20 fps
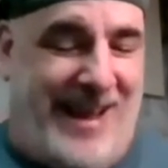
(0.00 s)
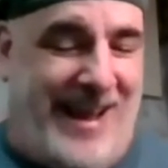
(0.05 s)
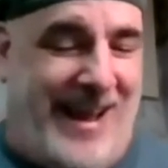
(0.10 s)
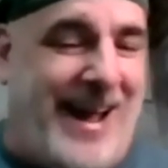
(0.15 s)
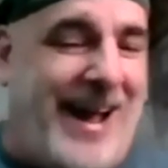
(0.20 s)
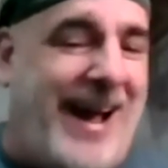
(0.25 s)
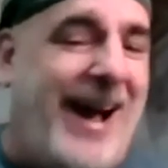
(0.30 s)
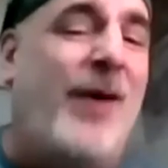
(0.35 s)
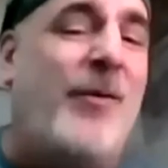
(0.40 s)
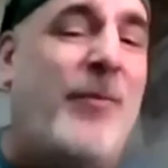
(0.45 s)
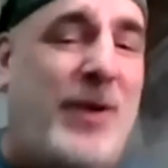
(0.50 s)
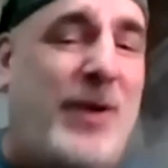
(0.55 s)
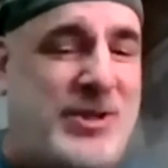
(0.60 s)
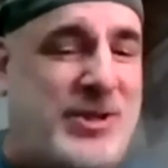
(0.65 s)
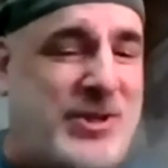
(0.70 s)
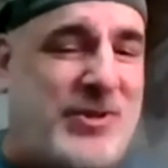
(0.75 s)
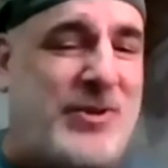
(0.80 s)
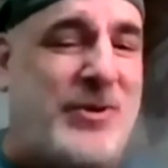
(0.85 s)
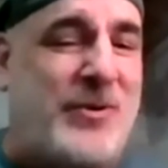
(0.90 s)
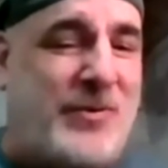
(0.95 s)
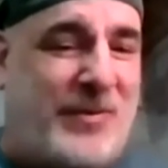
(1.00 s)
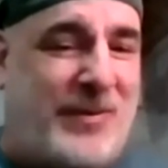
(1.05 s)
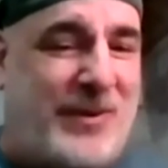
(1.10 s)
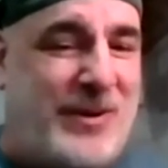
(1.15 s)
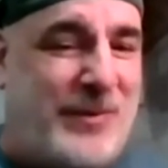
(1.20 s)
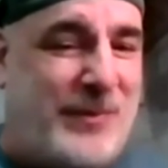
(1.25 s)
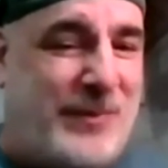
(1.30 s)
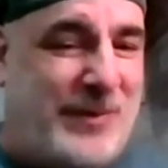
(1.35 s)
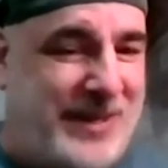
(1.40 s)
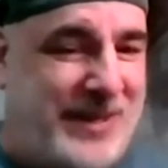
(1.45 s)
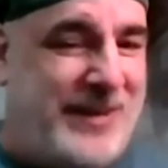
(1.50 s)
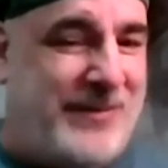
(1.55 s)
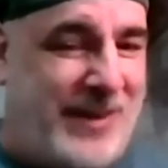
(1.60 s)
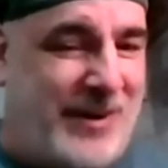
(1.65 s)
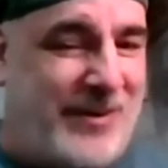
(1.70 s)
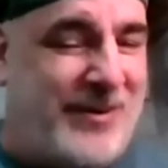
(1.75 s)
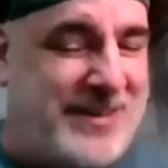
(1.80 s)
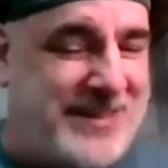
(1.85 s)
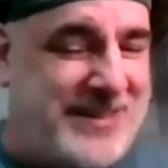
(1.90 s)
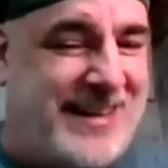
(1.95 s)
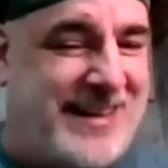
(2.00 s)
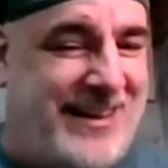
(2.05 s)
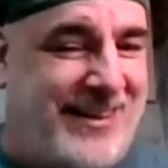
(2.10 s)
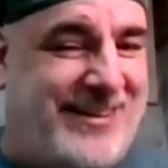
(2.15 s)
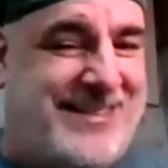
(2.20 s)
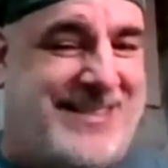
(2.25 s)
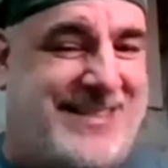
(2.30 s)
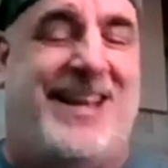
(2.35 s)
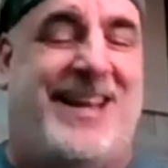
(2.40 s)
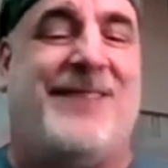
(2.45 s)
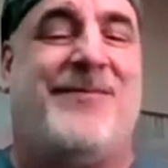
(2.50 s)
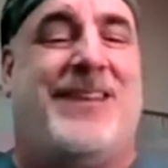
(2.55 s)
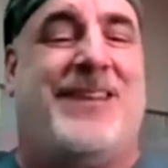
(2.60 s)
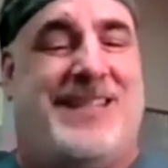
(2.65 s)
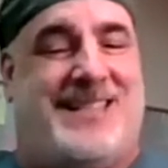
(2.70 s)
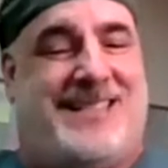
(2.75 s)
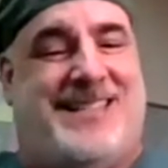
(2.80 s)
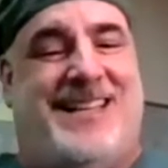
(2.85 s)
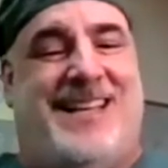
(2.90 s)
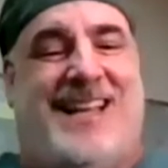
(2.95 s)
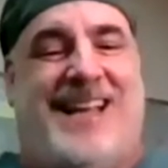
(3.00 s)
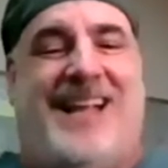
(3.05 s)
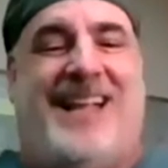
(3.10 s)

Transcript: How much truth do you believe there is to those statements?